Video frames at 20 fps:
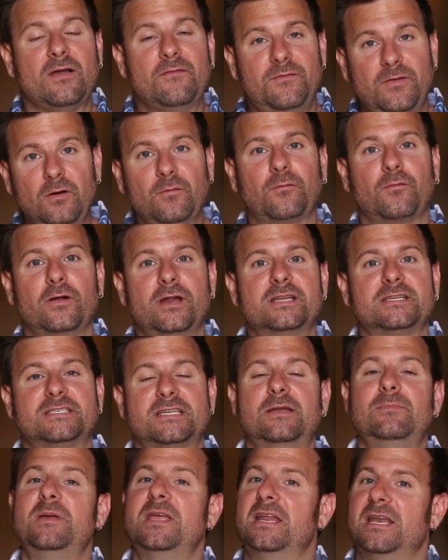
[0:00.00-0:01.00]
feel free to
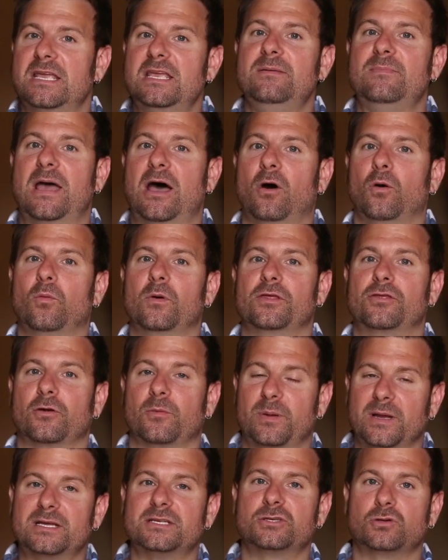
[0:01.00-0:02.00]
send me an email with
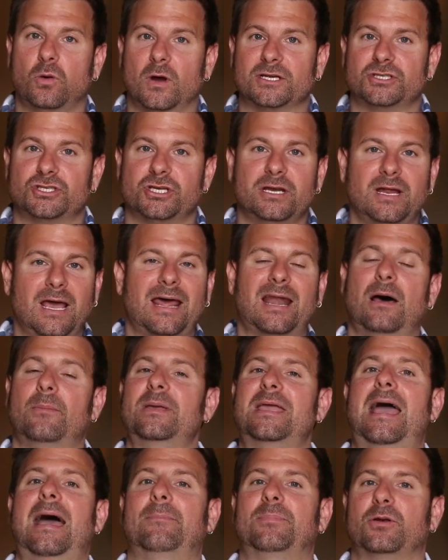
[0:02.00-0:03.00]
your biggest question and I'll
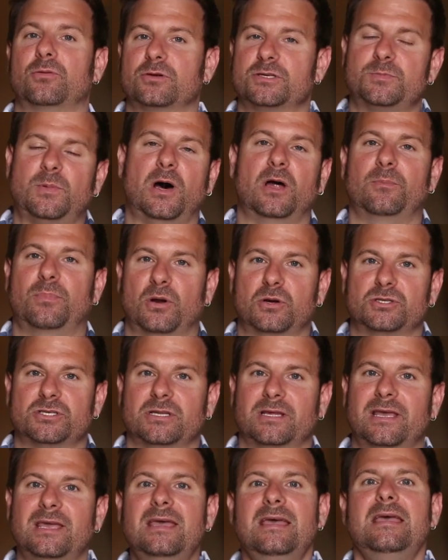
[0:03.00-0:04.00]
be happy to respond
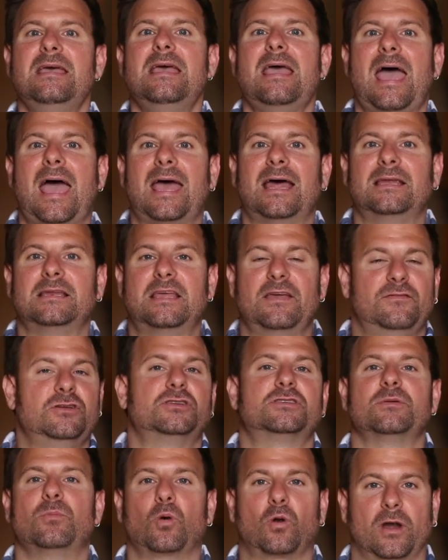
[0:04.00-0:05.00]
personally and give you
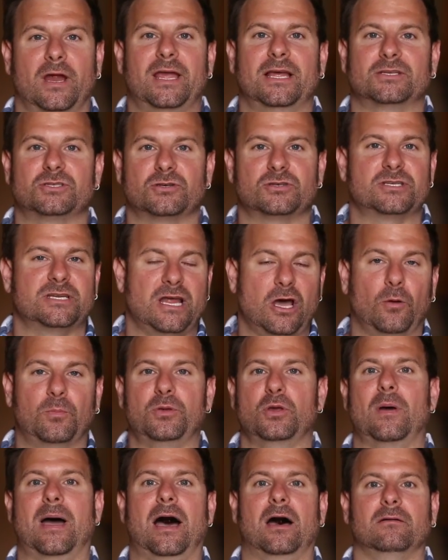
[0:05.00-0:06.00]
some more answers and
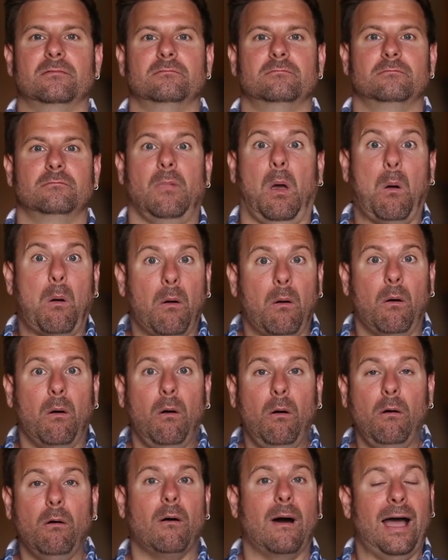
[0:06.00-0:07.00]
help you out.
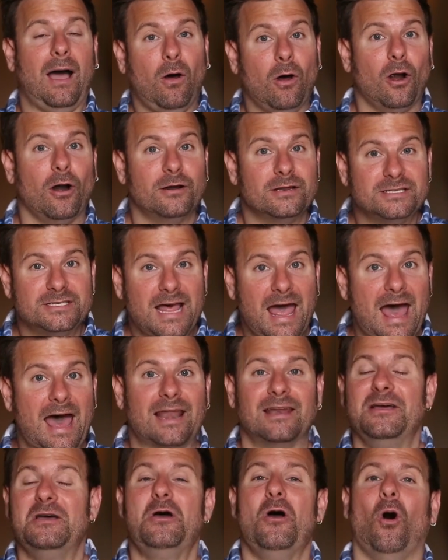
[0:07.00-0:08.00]
Oh, how hard is
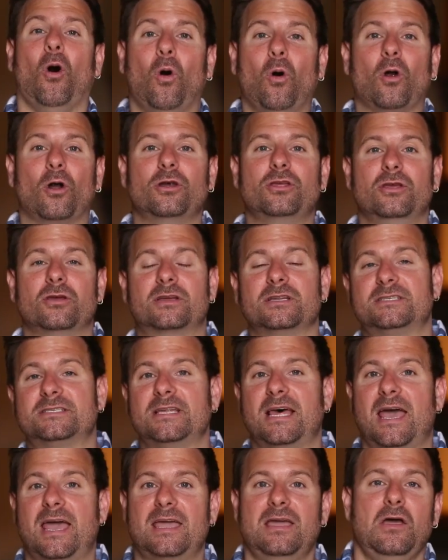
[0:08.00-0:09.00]
that? Or you could
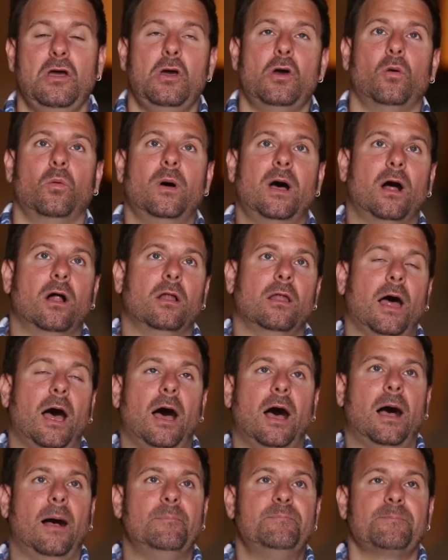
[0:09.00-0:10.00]
say,
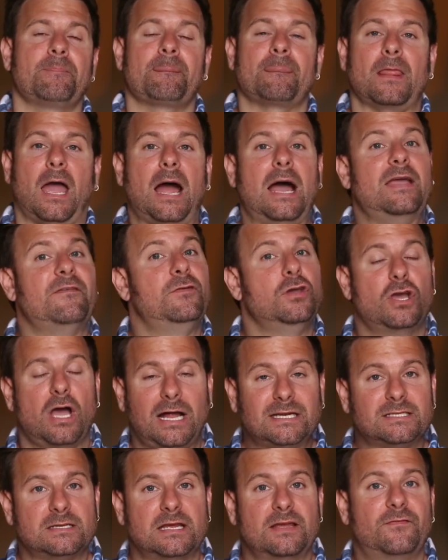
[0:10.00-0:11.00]
well, if you
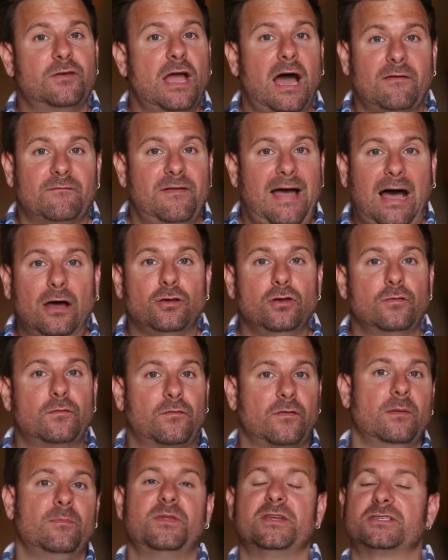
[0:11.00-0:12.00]
got value
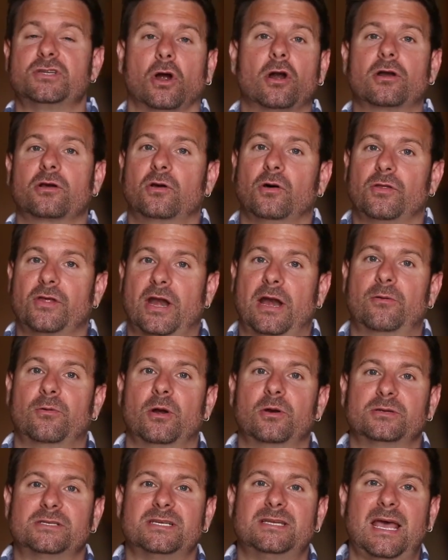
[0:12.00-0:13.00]
from this article that I
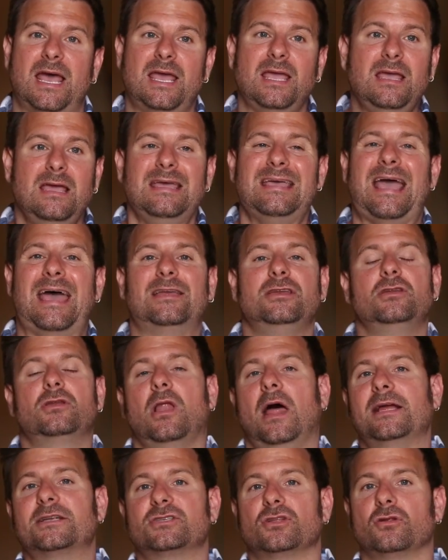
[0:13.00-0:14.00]
wrote today and you'd
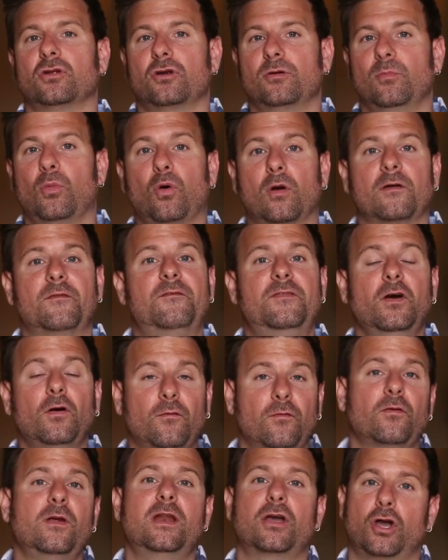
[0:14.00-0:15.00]
like to learn more,
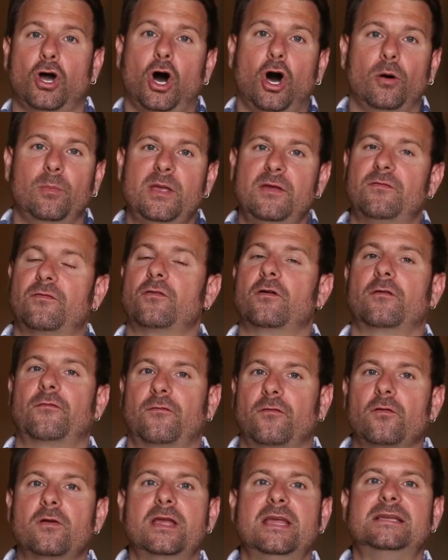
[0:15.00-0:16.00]
feel free to call me for a
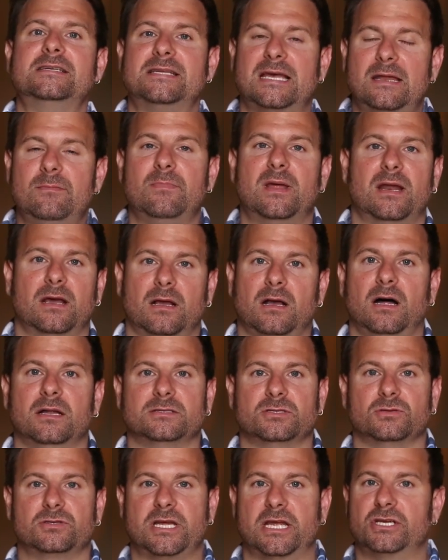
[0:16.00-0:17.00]
free 10-minute
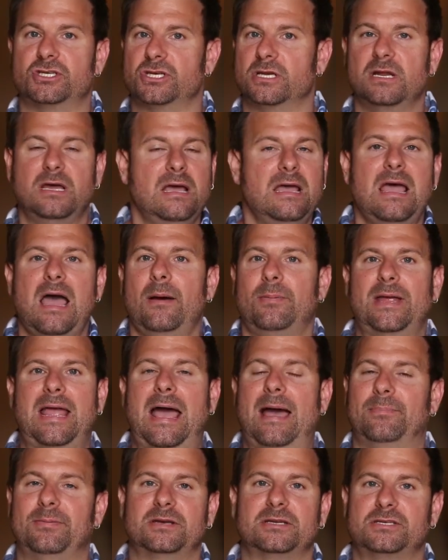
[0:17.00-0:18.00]
consultation. I'll be
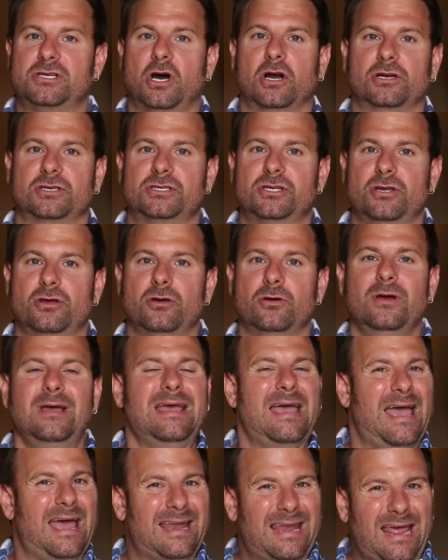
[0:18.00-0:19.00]
happy to talk to you
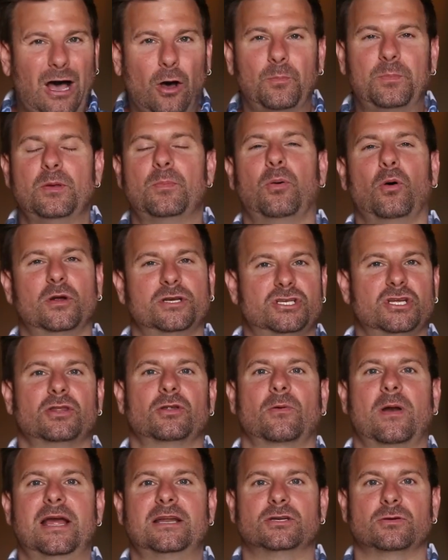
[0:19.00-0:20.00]
and help you point you in
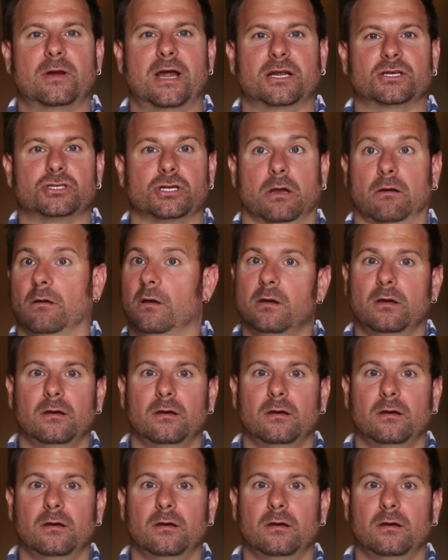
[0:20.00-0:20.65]
the right direction.